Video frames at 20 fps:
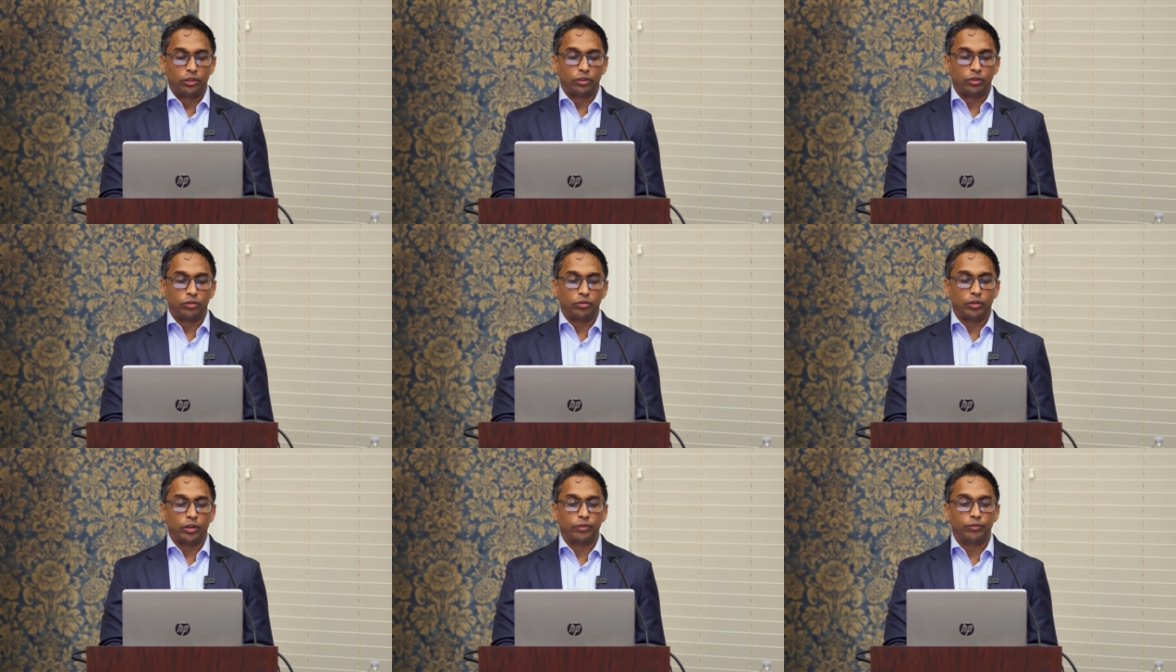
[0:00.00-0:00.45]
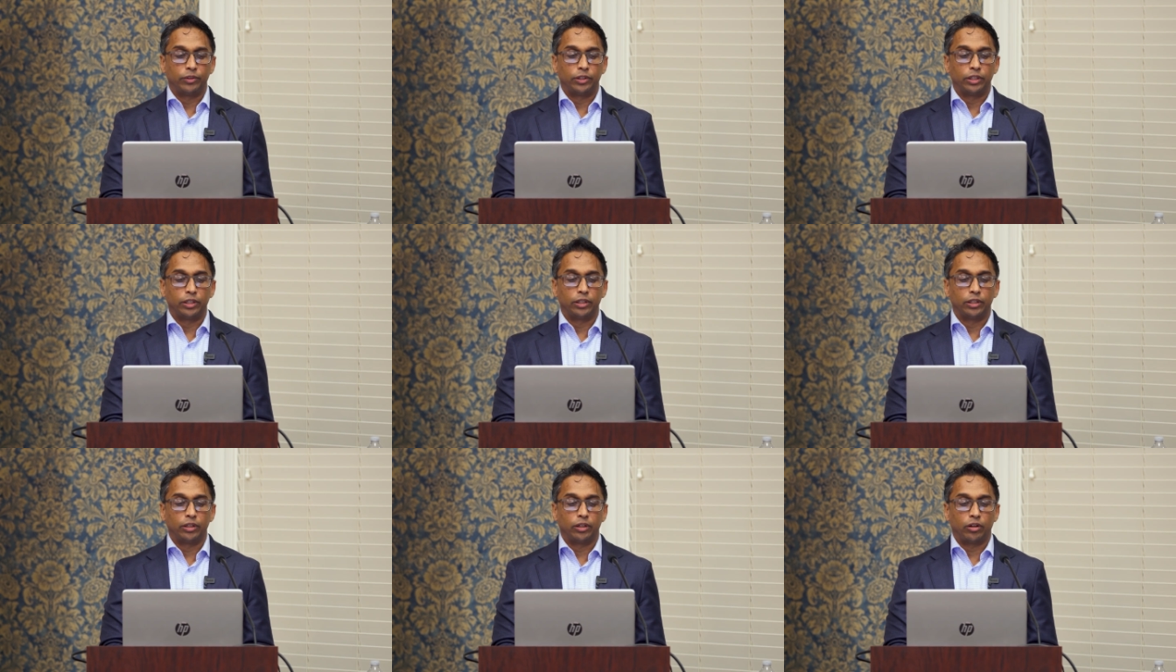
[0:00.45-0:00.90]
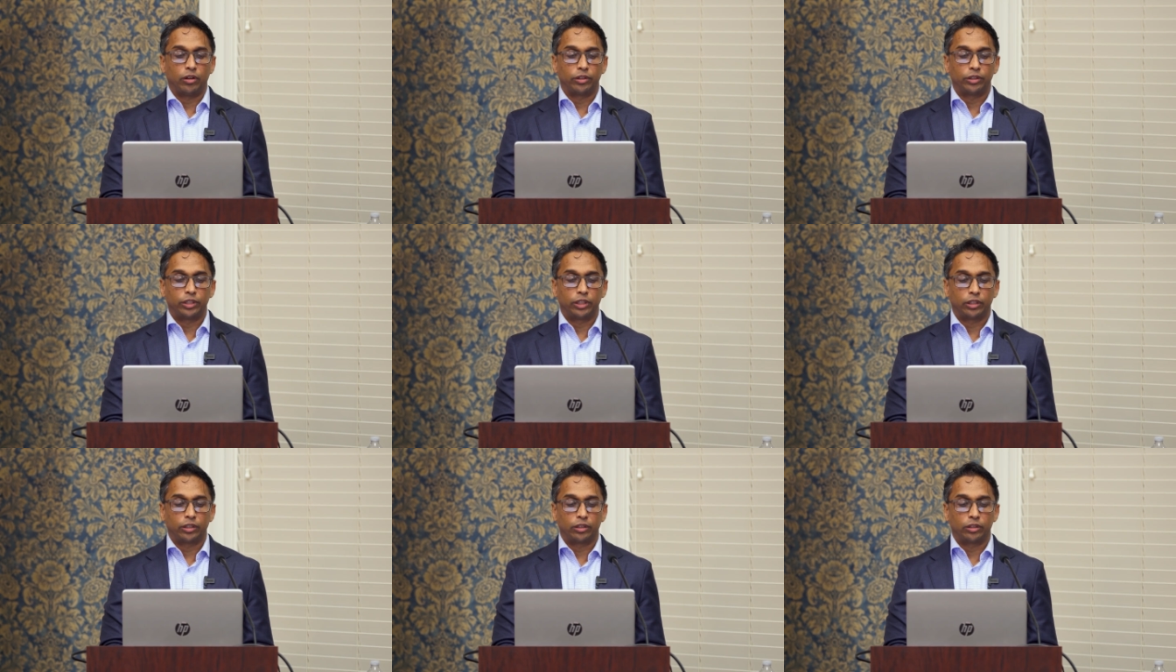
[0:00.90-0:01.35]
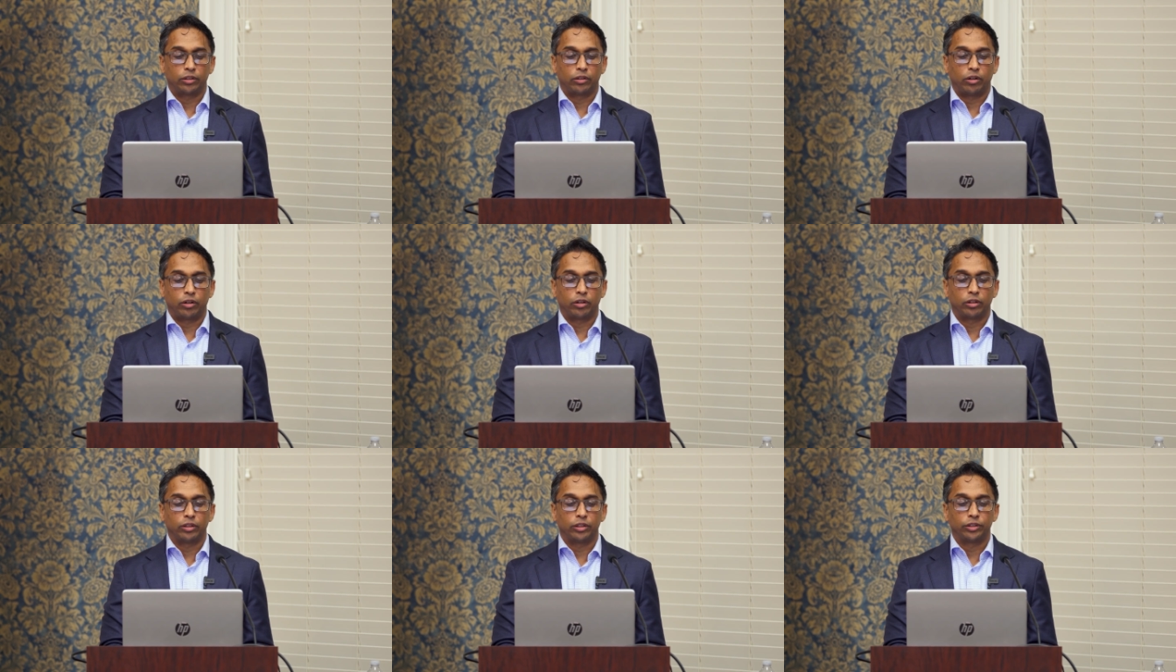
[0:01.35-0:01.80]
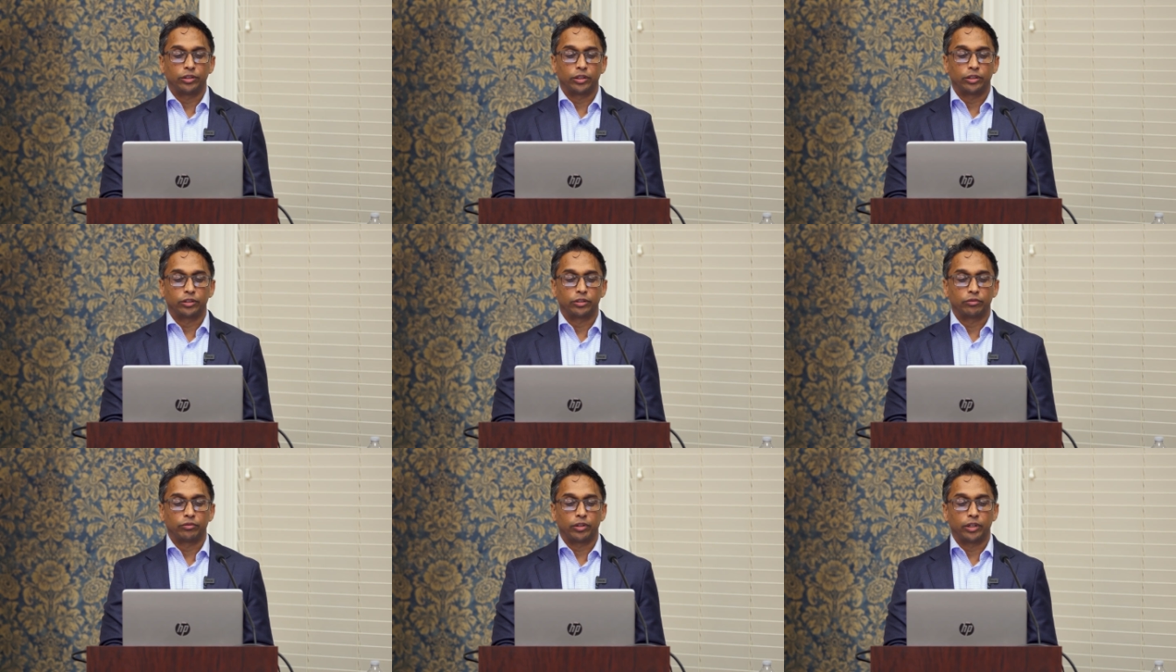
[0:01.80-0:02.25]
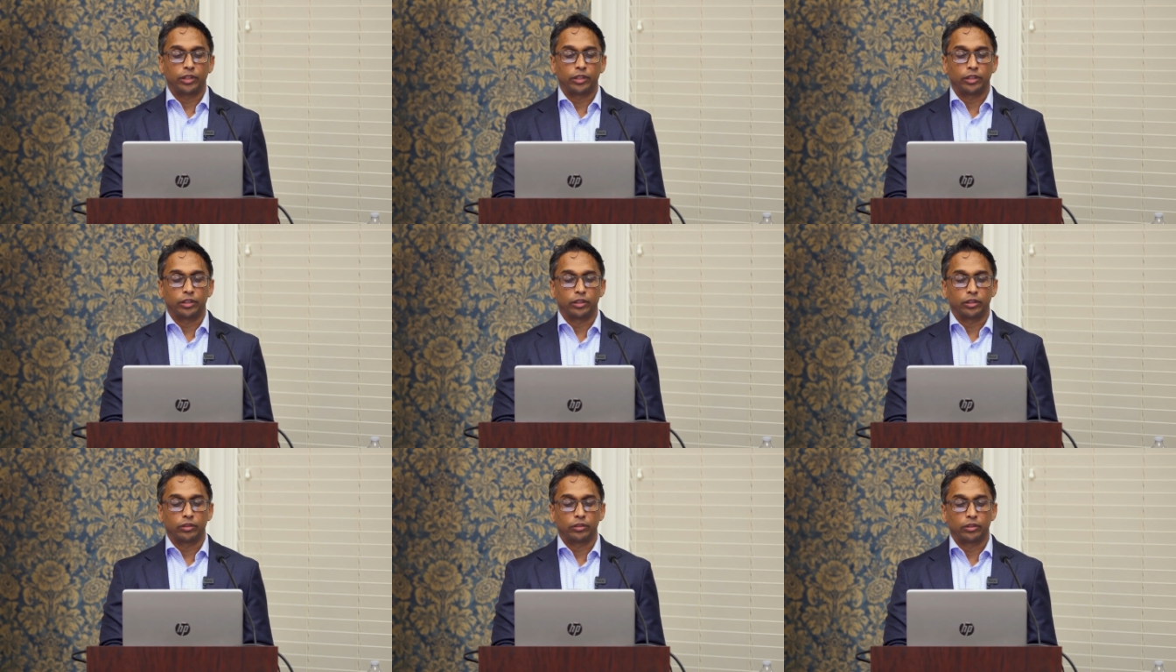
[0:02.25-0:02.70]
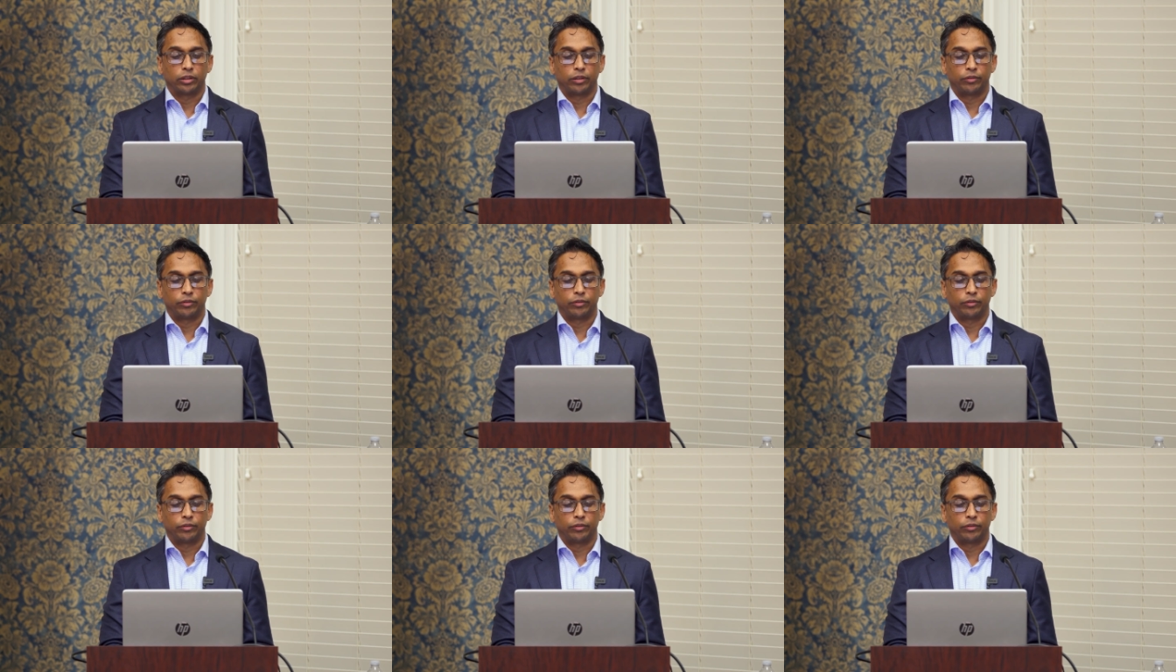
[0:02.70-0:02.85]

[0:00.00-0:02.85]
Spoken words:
You have the articular cartilage that's right here.